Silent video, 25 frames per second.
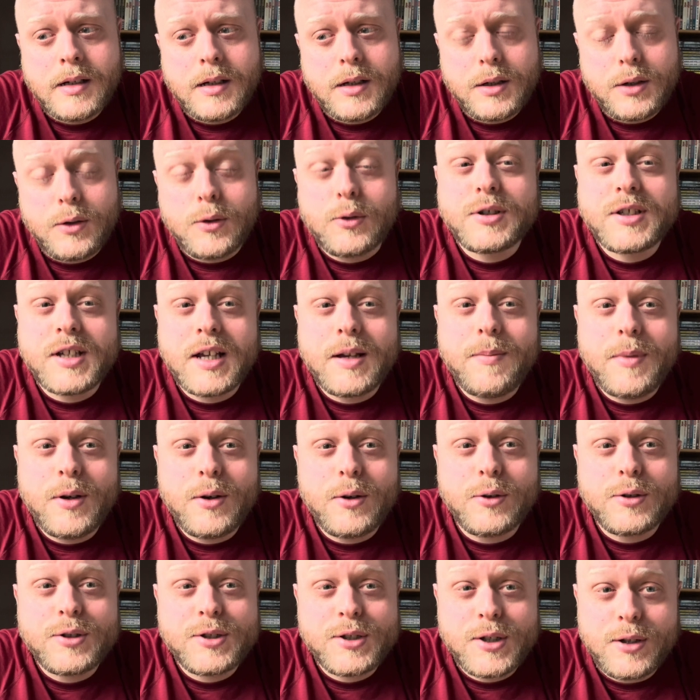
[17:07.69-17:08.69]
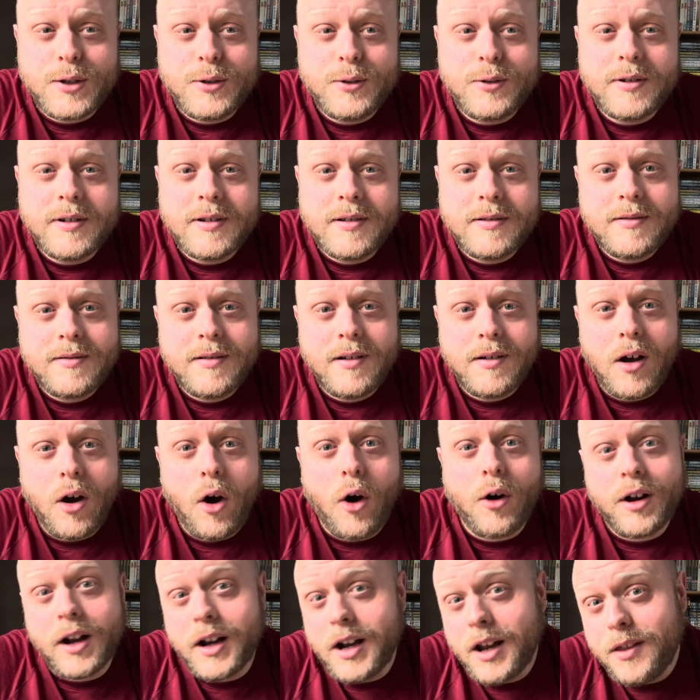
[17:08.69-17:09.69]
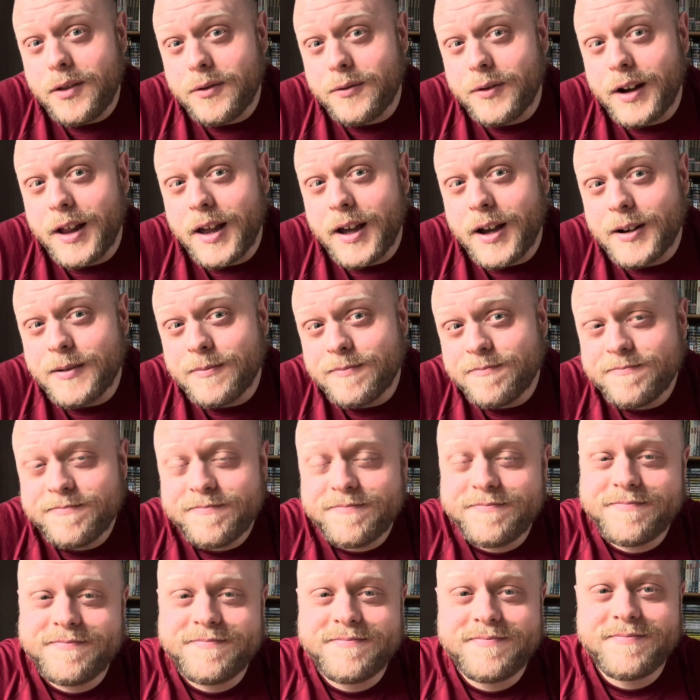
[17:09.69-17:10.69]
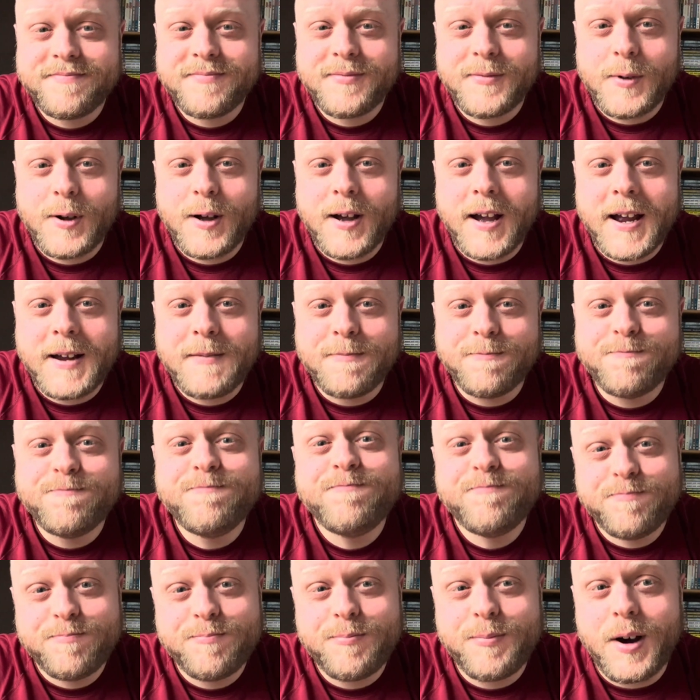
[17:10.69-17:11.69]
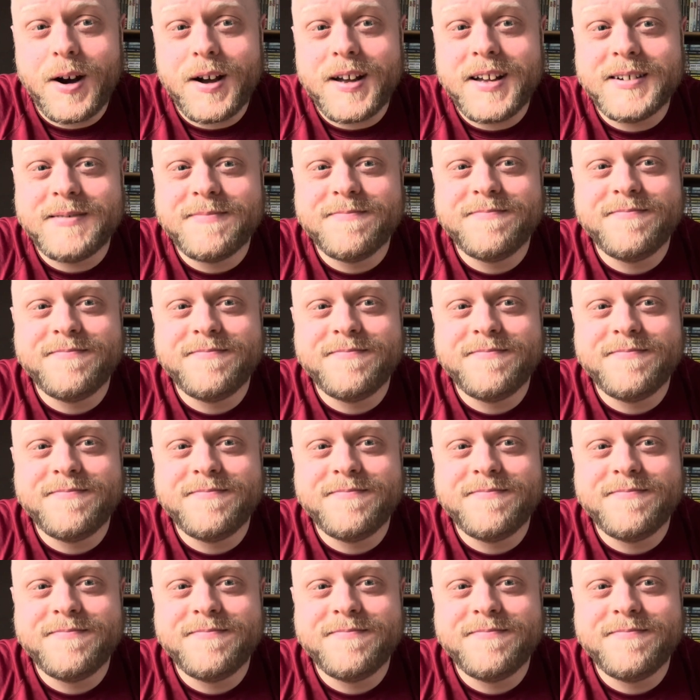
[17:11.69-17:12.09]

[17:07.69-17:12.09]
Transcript: you'll see me all soon on another video. Okay, bye.